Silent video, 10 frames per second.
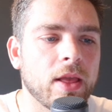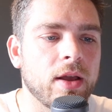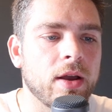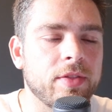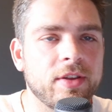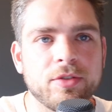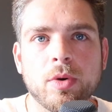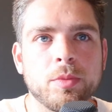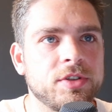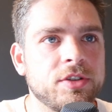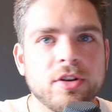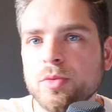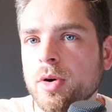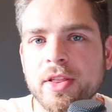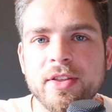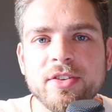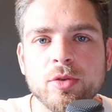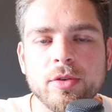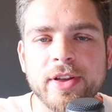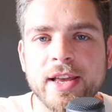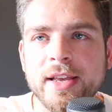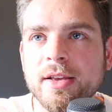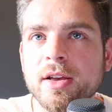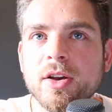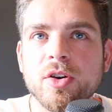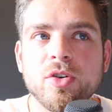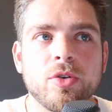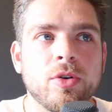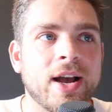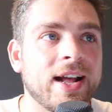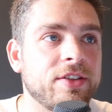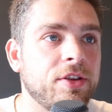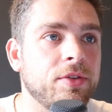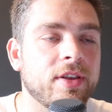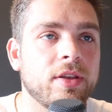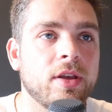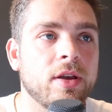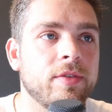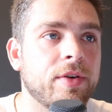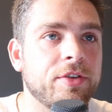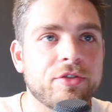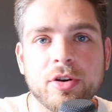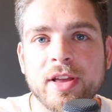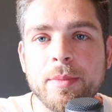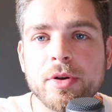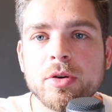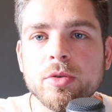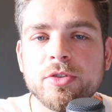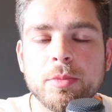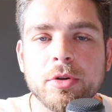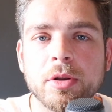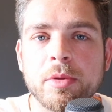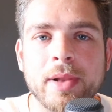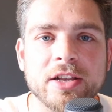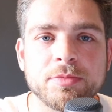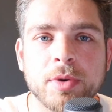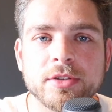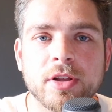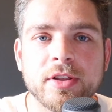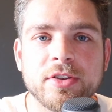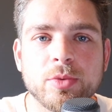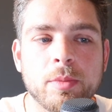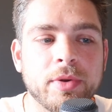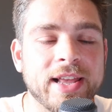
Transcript: uh, this one was a tough one in this sort of heat, or I had to use uh, very strong chemicals to pull up the black spots on this one, but